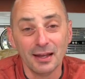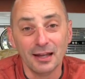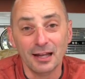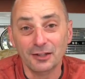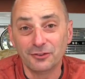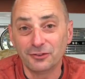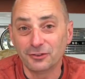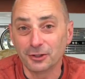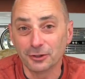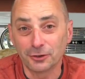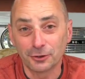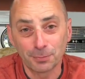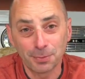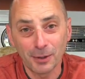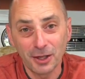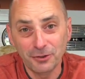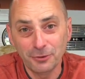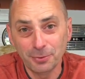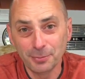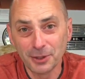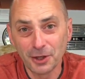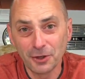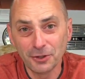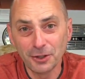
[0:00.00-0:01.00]
It's
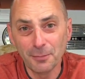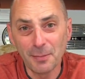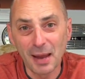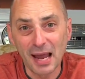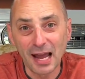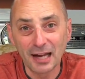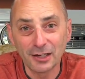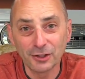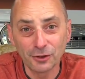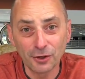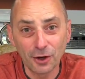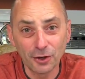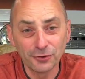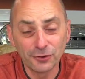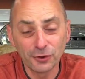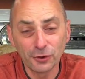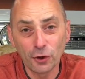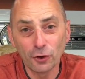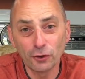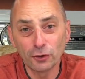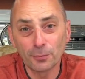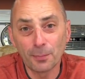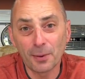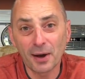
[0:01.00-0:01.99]
displacement on demand. It also
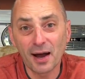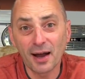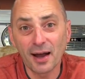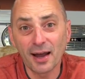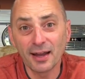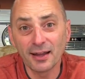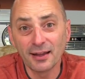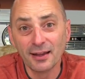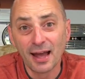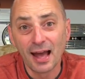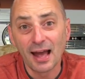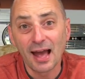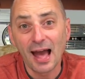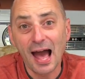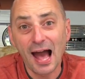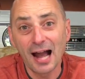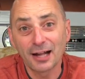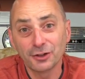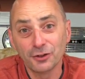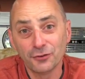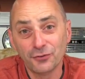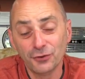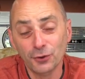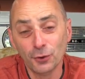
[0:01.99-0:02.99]
goes by
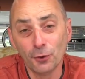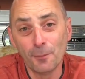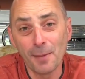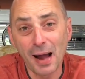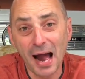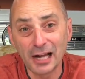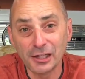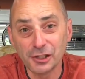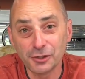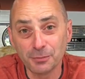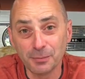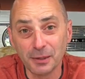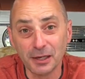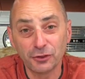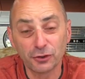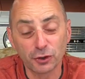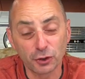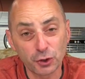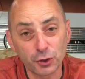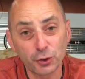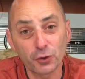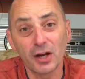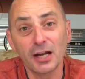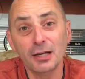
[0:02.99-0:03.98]
active fuel management.
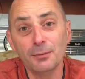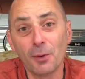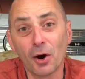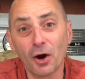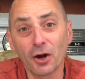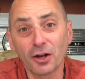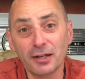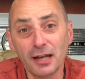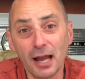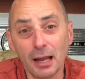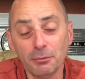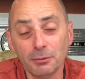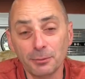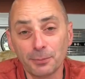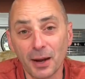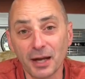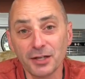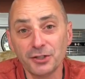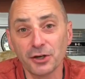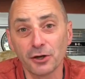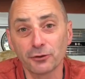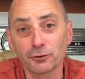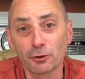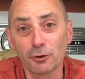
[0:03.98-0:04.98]
They're trademark names
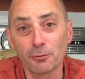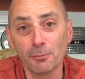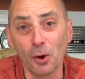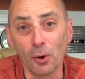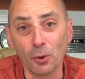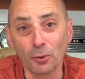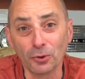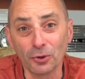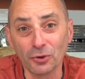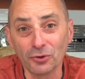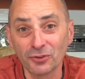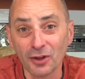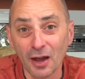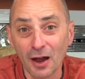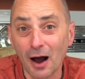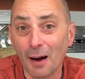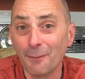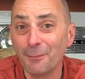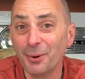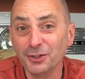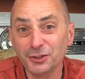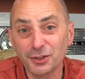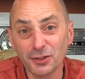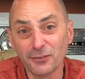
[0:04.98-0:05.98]
by General Motors.
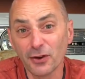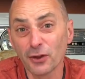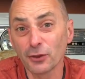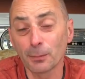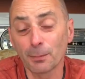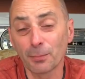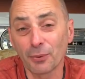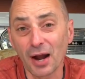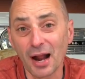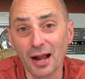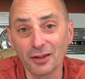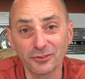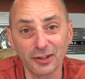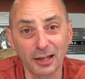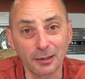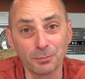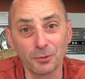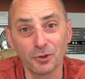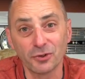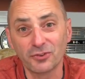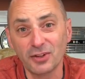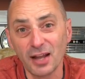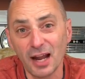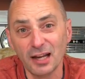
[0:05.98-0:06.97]
A bunch of other brands like
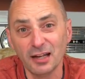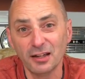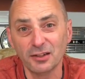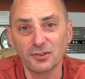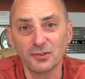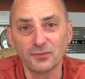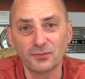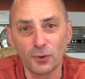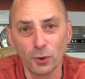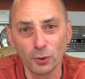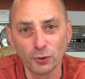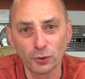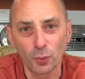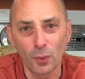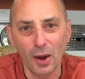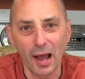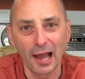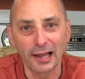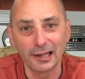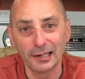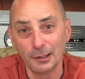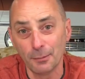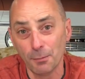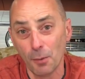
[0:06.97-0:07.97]
Mercedes and
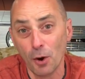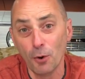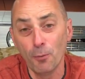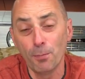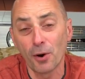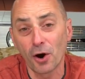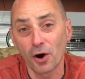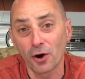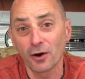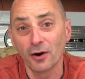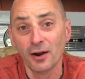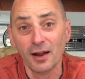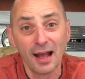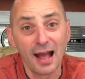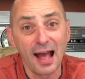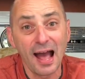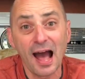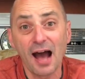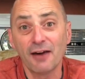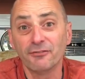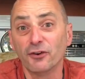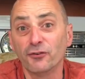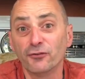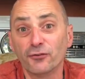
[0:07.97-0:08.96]
Volkswagen and Mopar
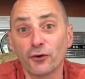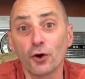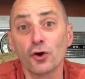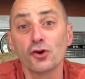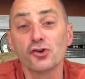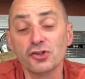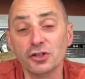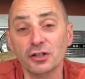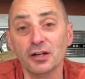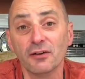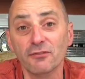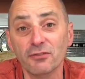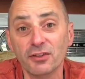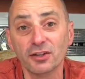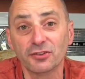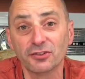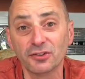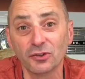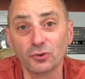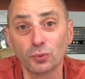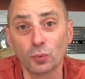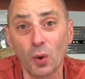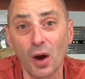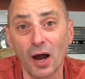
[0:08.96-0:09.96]
have a version of
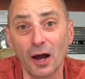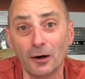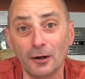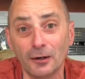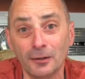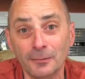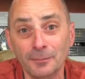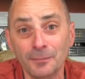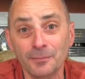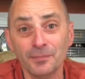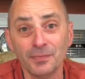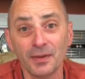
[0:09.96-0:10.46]
this as well.